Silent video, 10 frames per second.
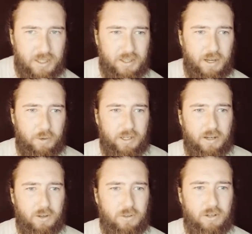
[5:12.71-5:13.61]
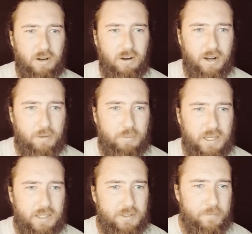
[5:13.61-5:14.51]
There we go,
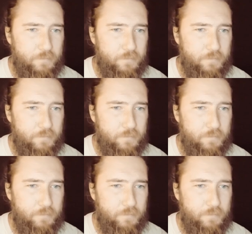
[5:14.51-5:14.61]
RIP.